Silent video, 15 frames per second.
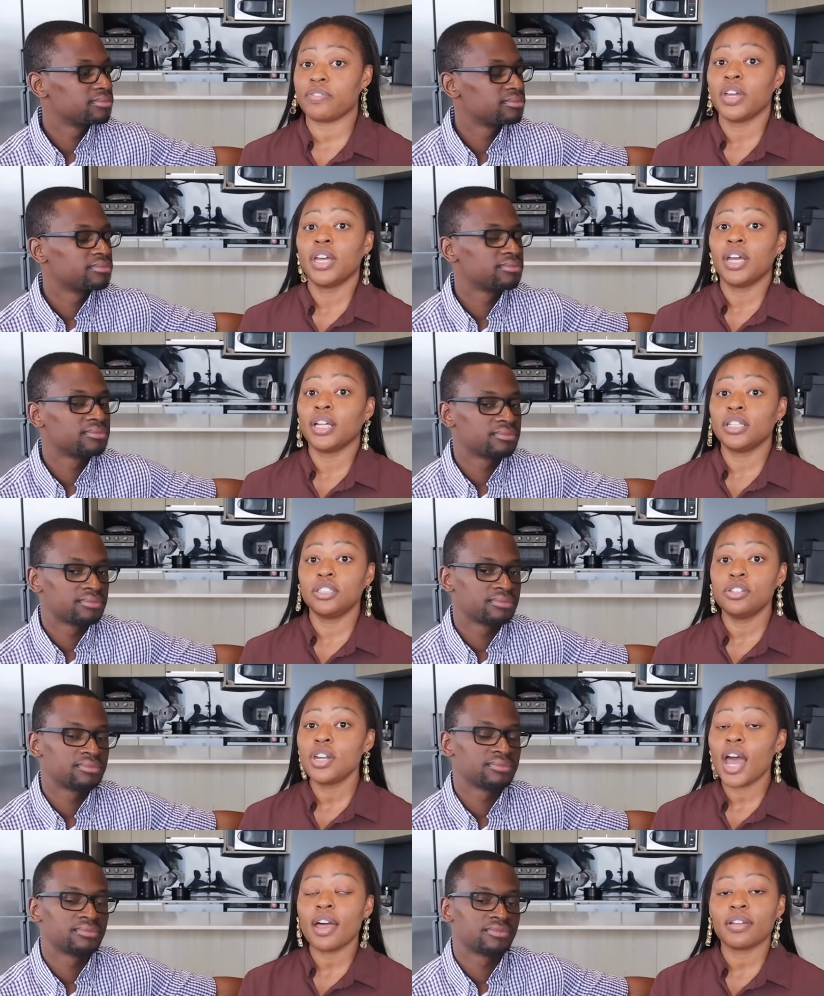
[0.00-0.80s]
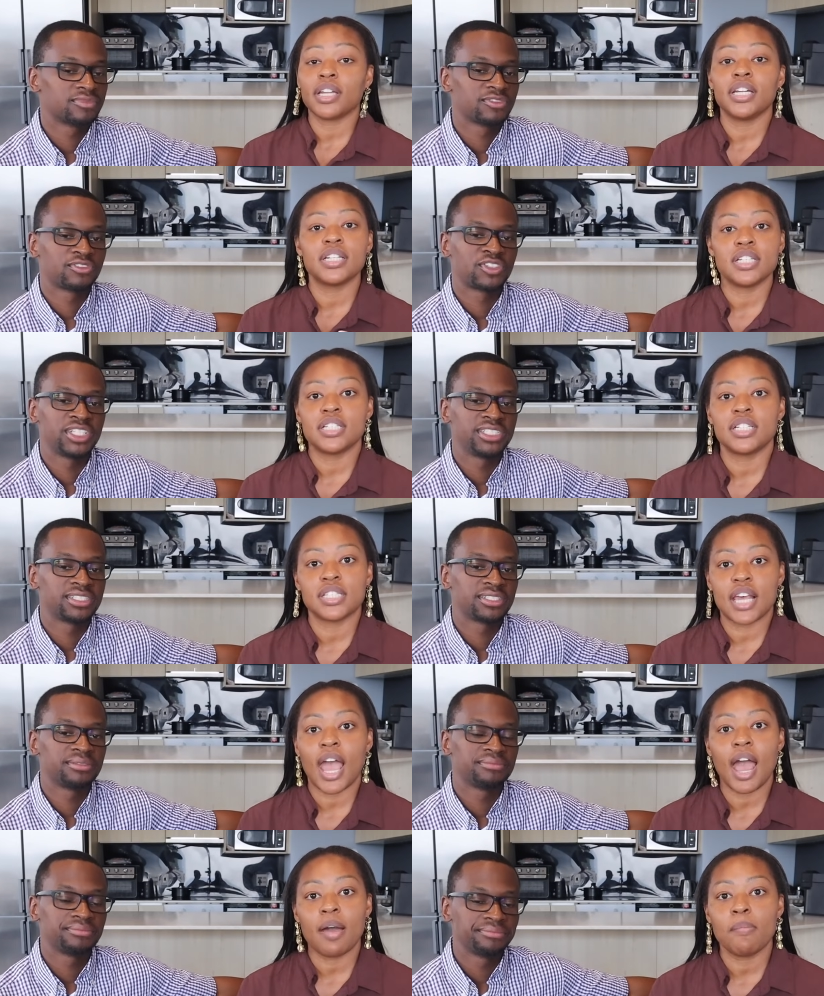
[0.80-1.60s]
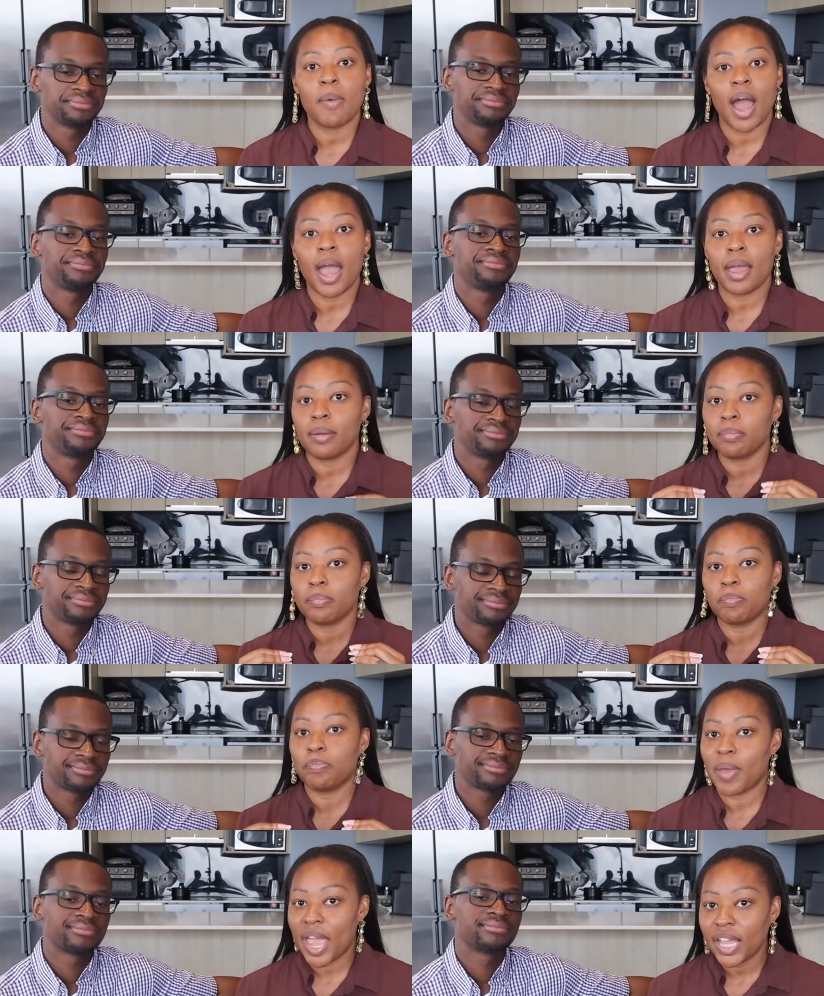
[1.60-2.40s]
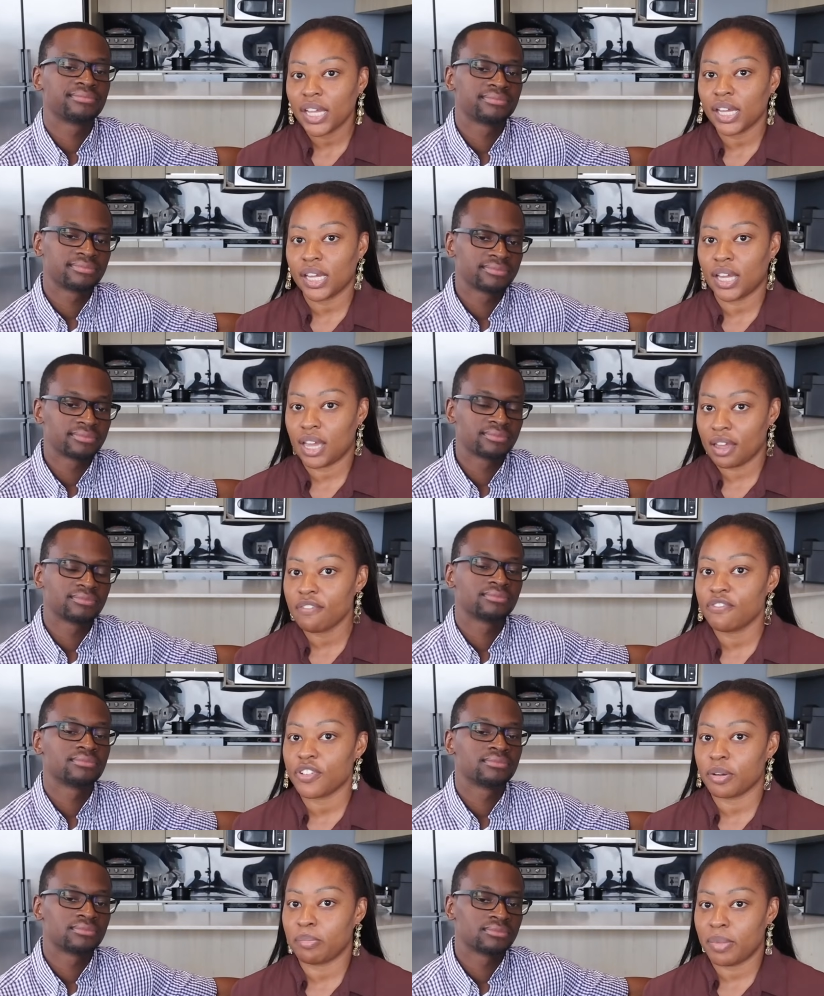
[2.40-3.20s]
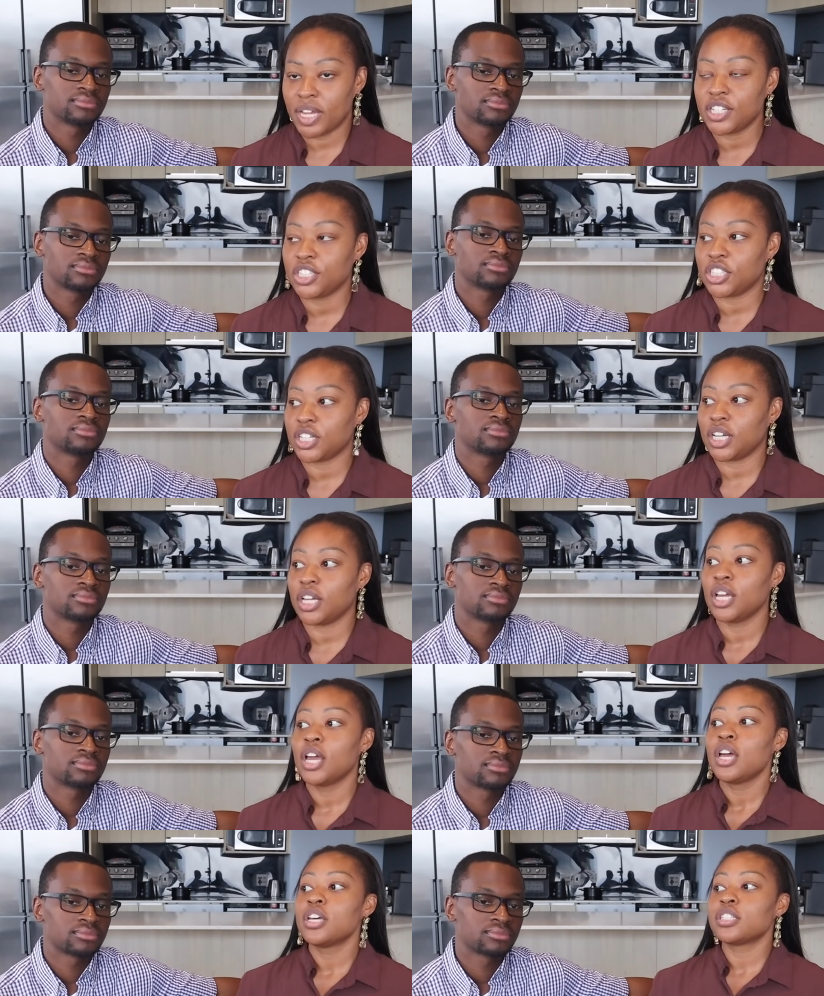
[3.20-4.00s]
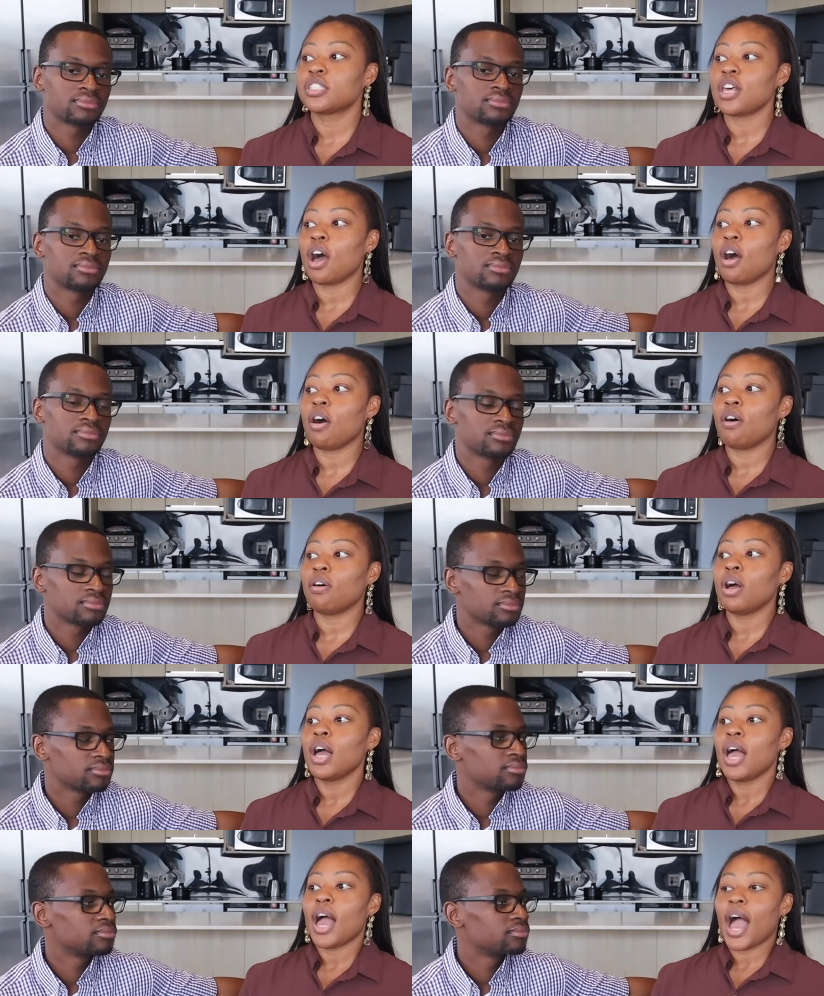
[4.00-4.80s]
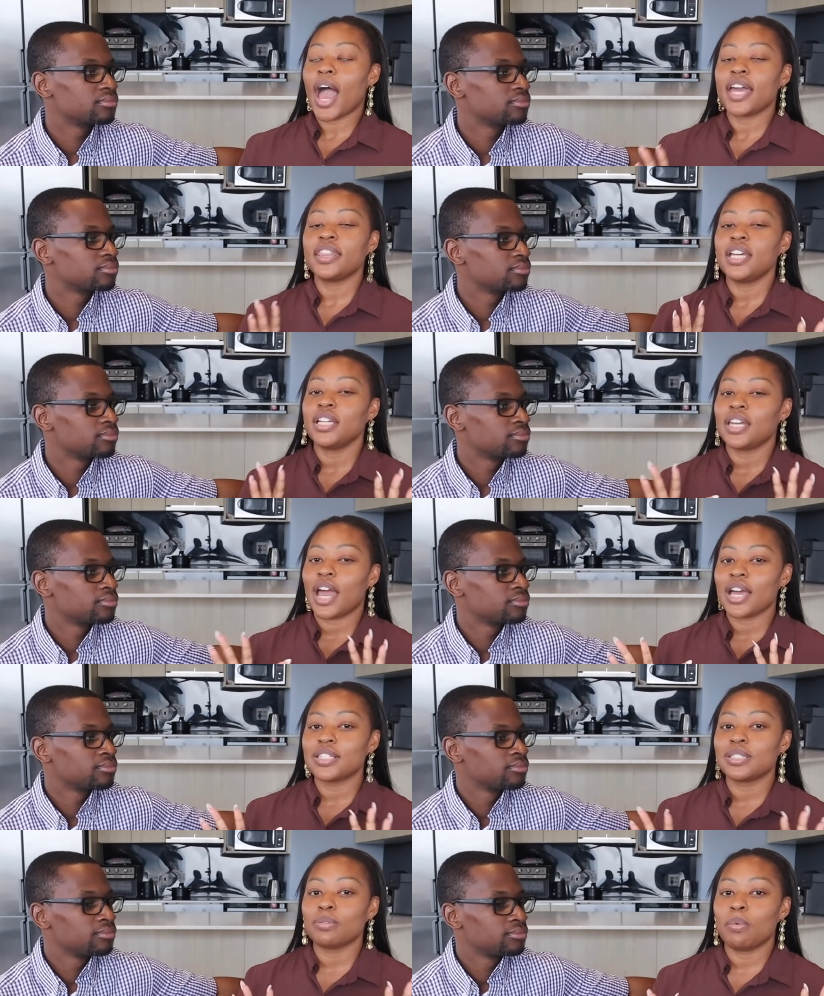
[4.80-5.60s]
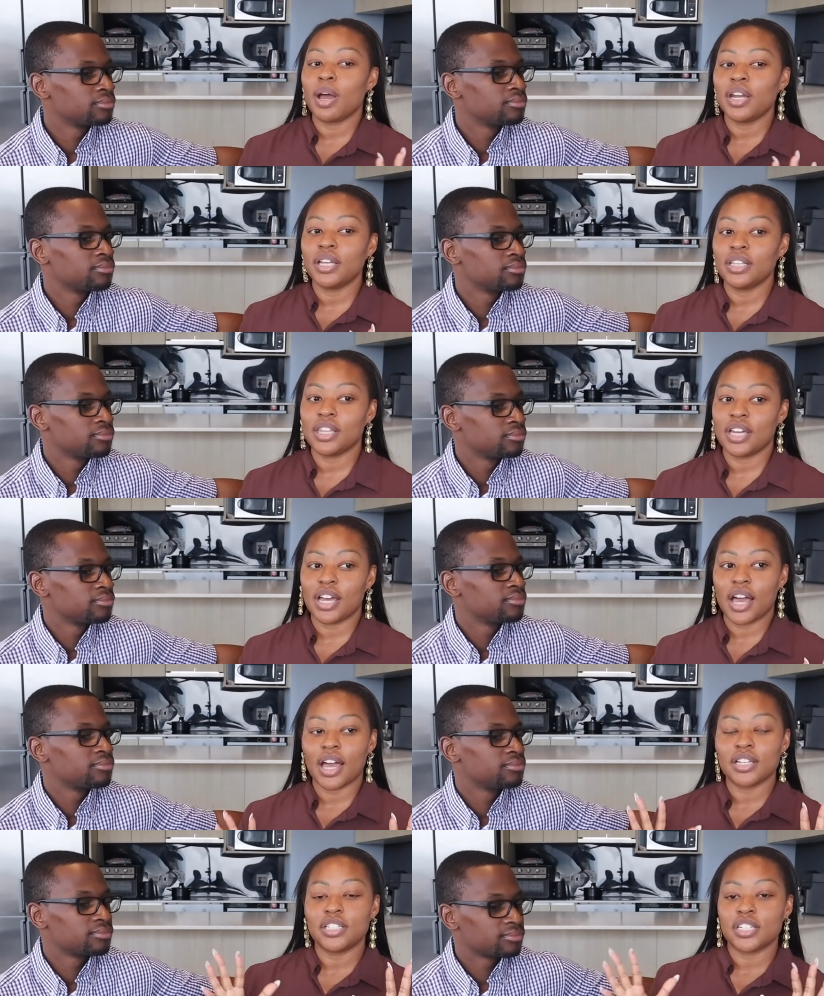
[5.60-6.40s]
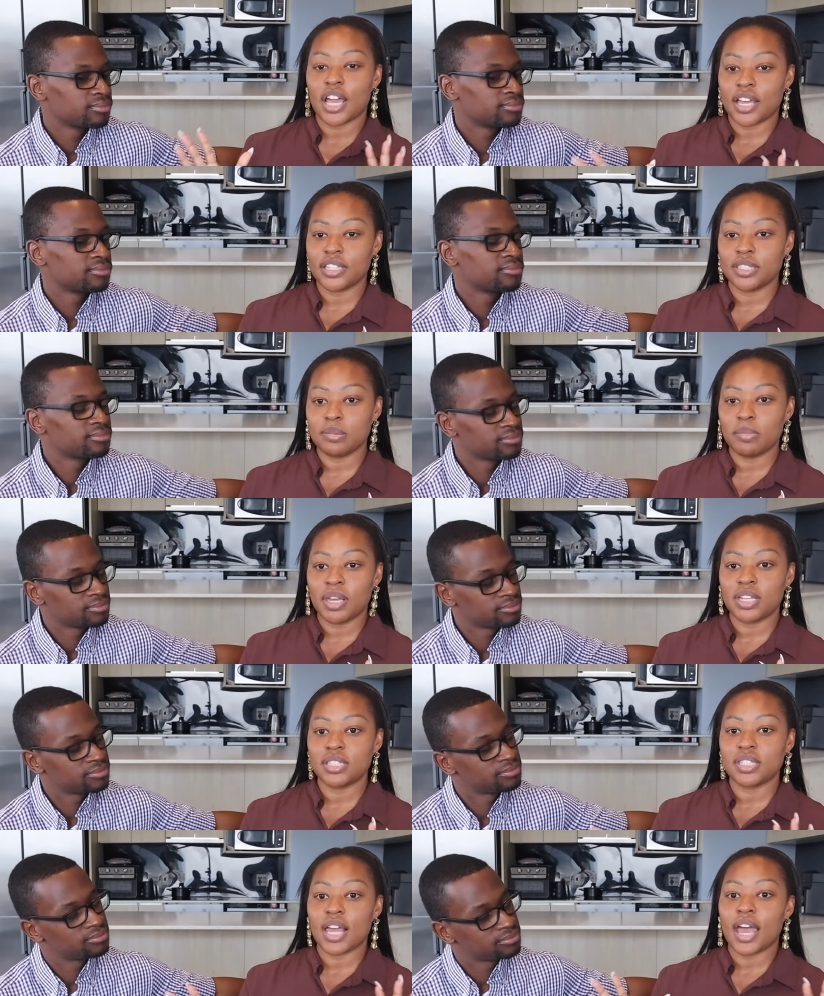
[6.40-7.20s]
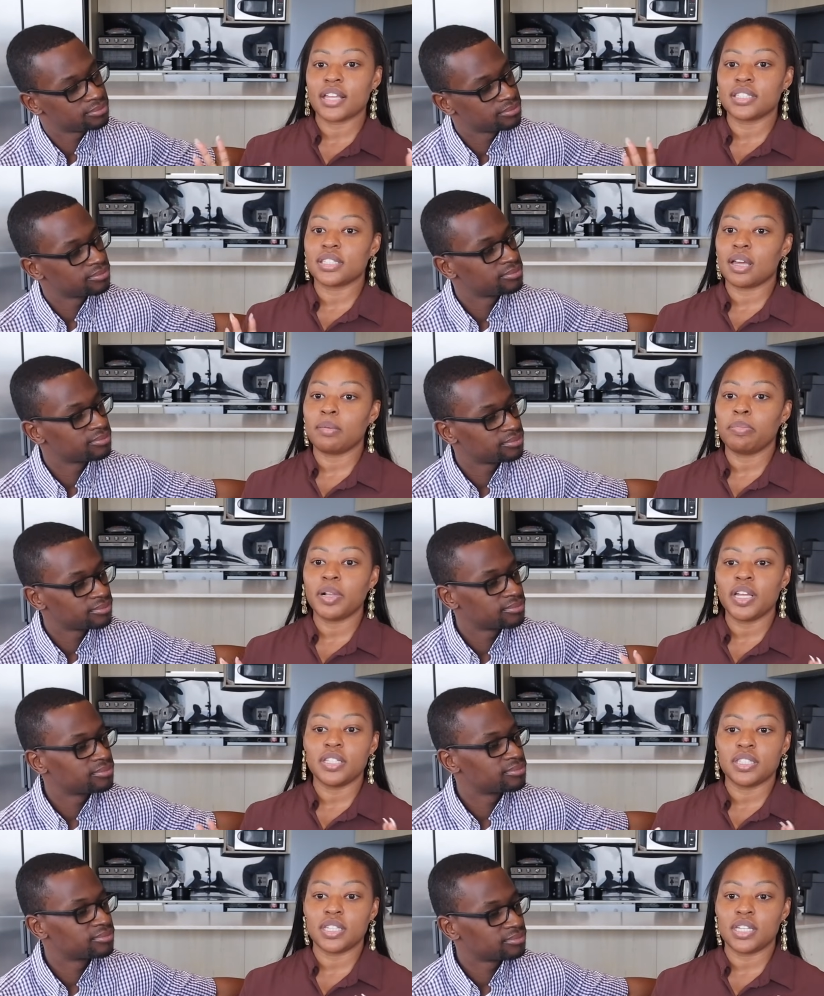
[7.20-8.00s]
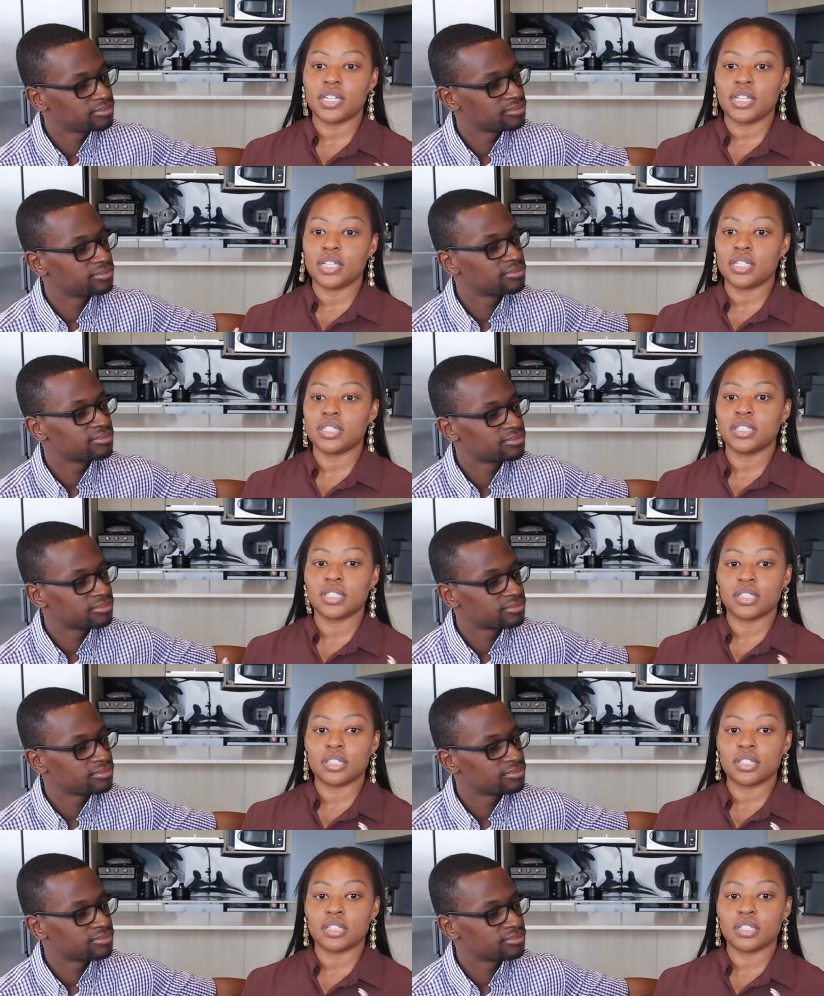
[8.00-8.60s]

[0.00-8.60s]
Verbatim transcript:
Speaker 1: Mm-hmm. You're not going to just have my banking information. Mm-hmm. So I think that's one of the adjustments that some places